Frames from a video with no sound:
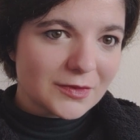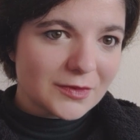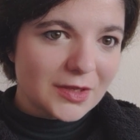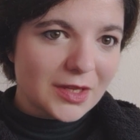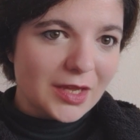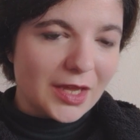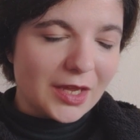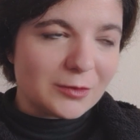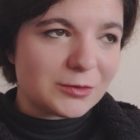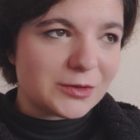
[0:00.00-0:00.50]

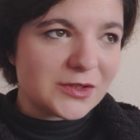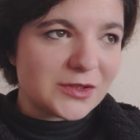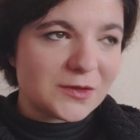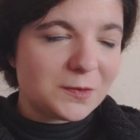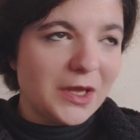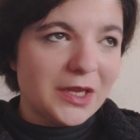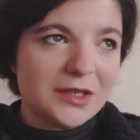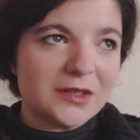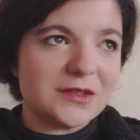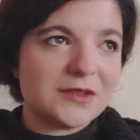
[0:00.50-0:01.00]
and
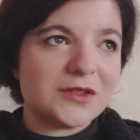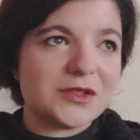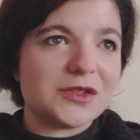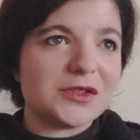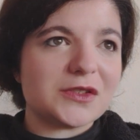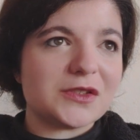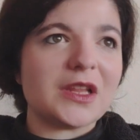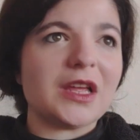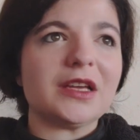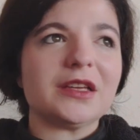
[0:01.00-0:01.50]
respect. It's
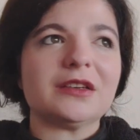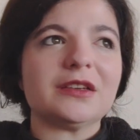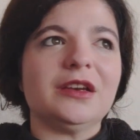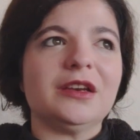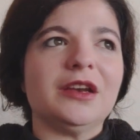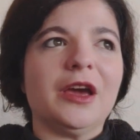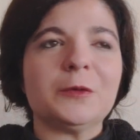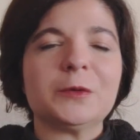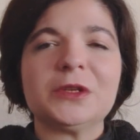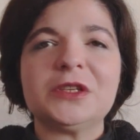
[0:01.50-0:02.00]
just like,
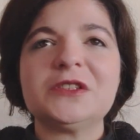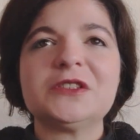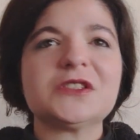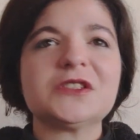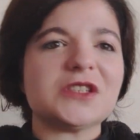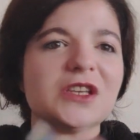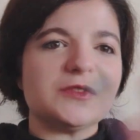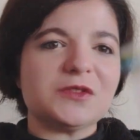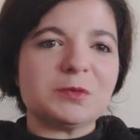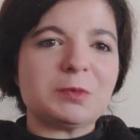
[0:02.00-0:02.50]
no, he
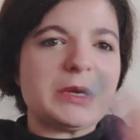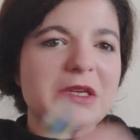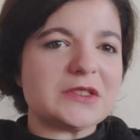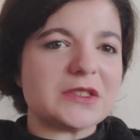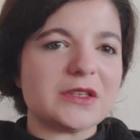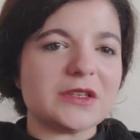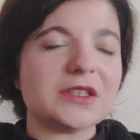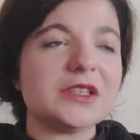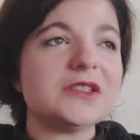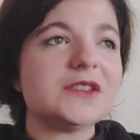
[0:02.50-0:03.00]
deserves
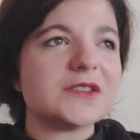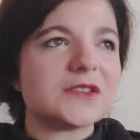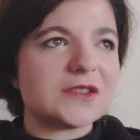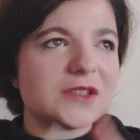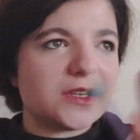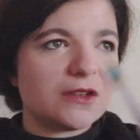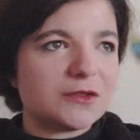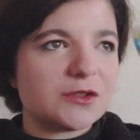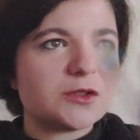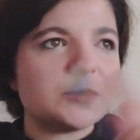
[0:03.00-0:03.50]
better. He
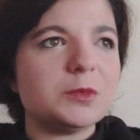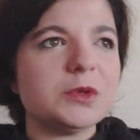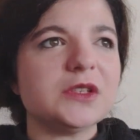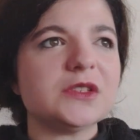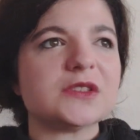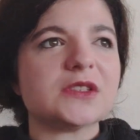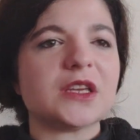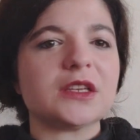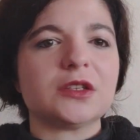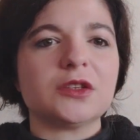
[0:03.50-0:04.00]
deserves to be
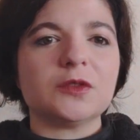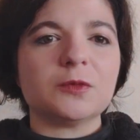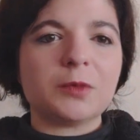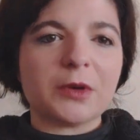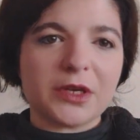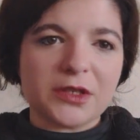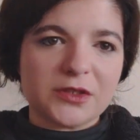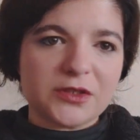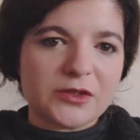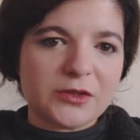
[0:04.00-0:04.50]
said
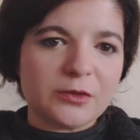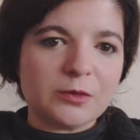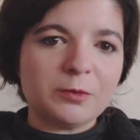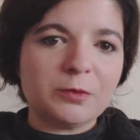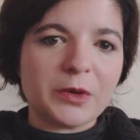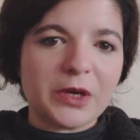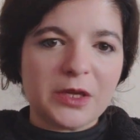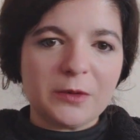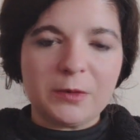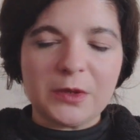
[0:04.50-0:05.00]
goodbye to
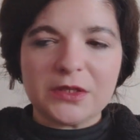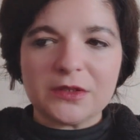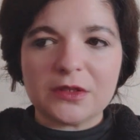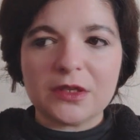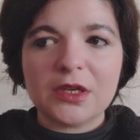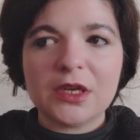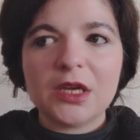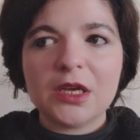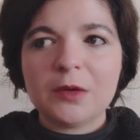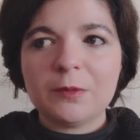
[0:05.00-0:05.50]

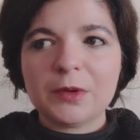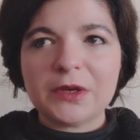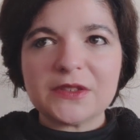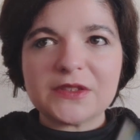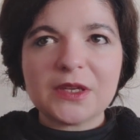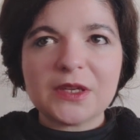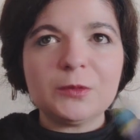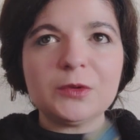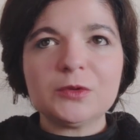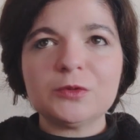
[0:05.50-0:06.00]
by
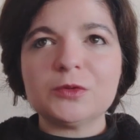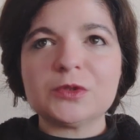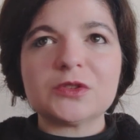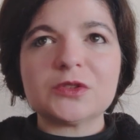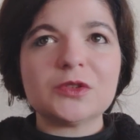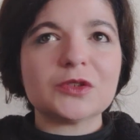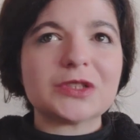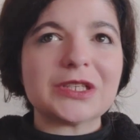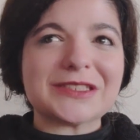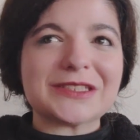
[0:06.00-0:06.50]
someone who's
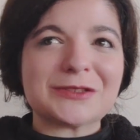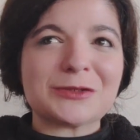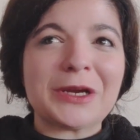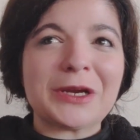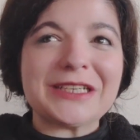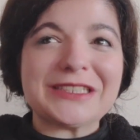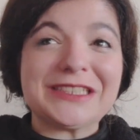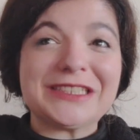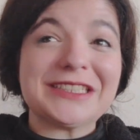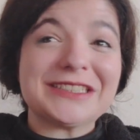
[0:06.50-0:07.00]
not as
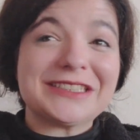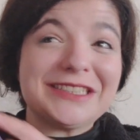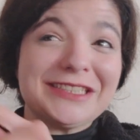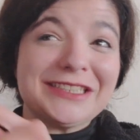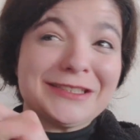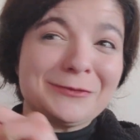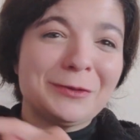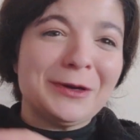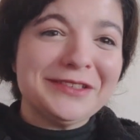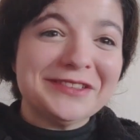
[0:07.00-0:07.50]
trashy as
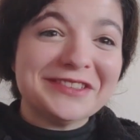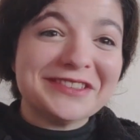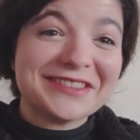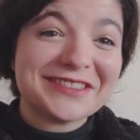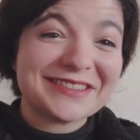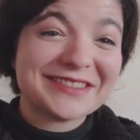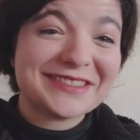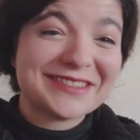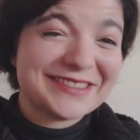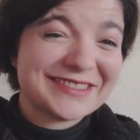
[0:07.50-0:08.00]
this one.
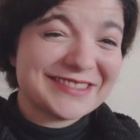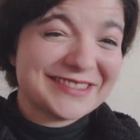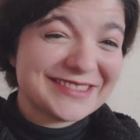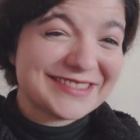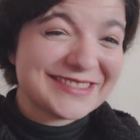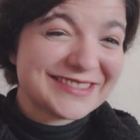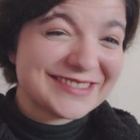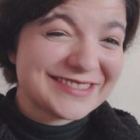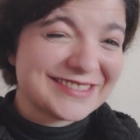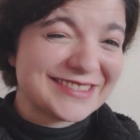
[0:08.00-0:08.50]

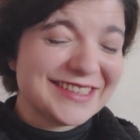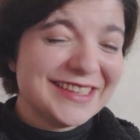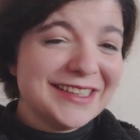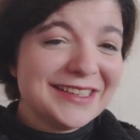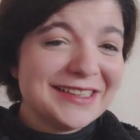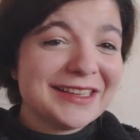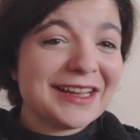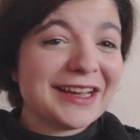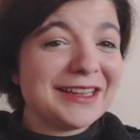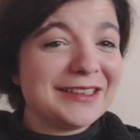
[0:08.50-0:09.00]

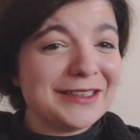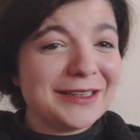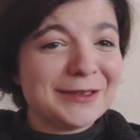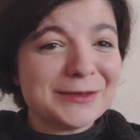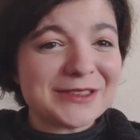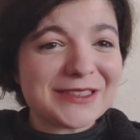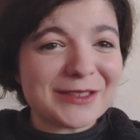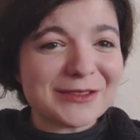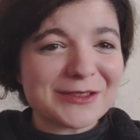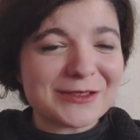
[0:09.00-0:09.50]
I know
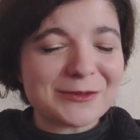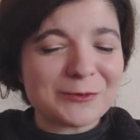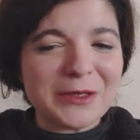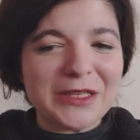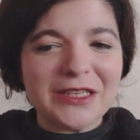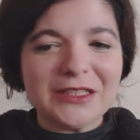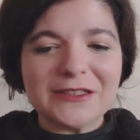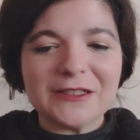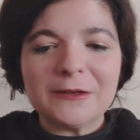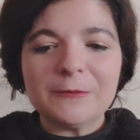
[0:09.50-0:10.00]
it sounds
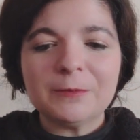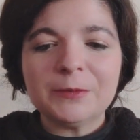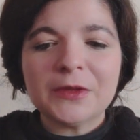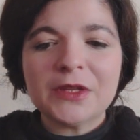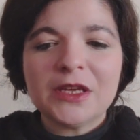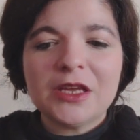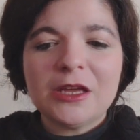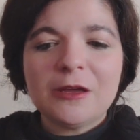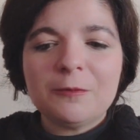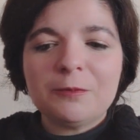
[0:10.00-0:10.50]
weird,
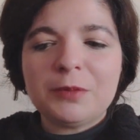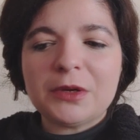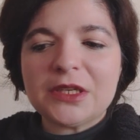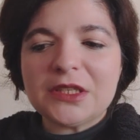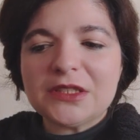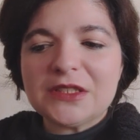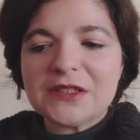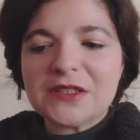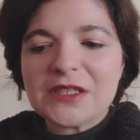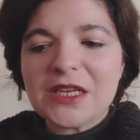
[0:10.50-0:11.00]
but
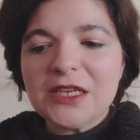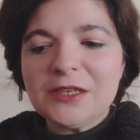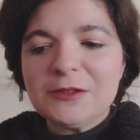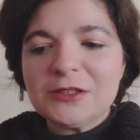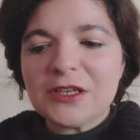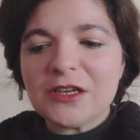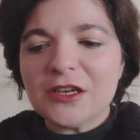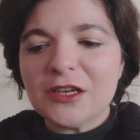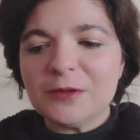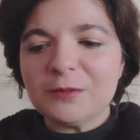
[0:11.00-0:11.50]
at the same
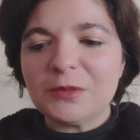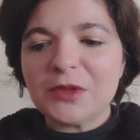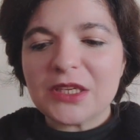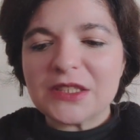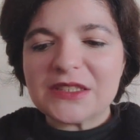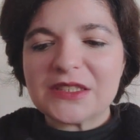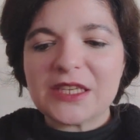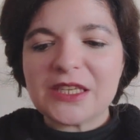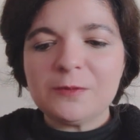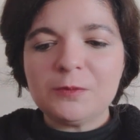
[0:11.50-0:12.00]
time,
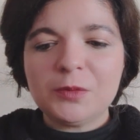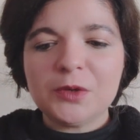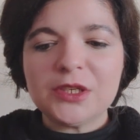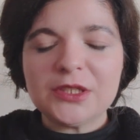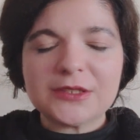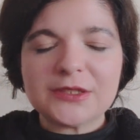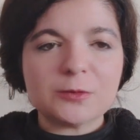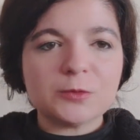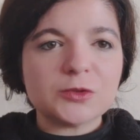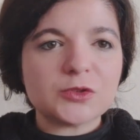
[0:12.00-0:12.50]
that same
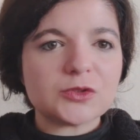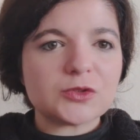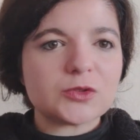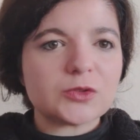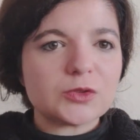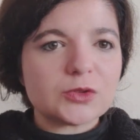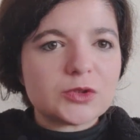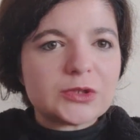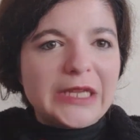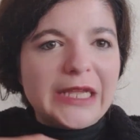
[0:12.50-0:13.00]
person was
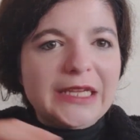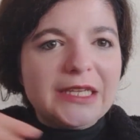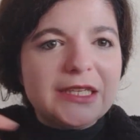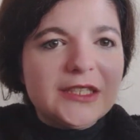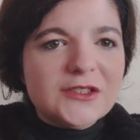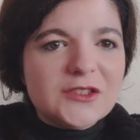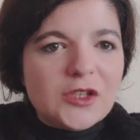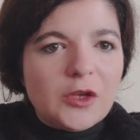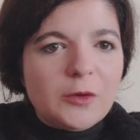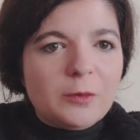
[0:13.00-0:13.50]

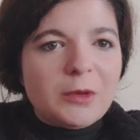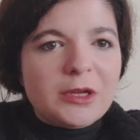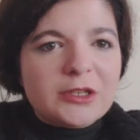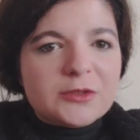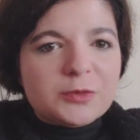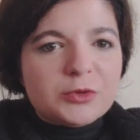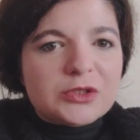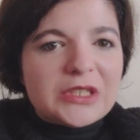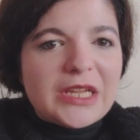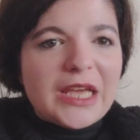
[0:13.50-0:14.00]
taking so
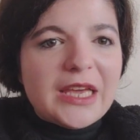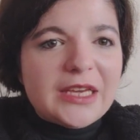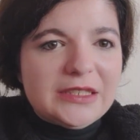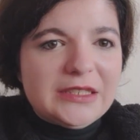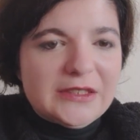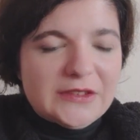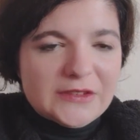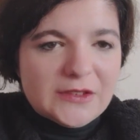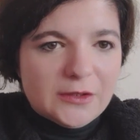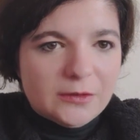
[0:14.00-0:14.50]
much
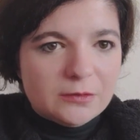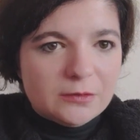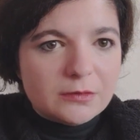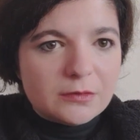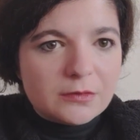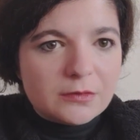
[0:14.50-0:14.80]
protagonism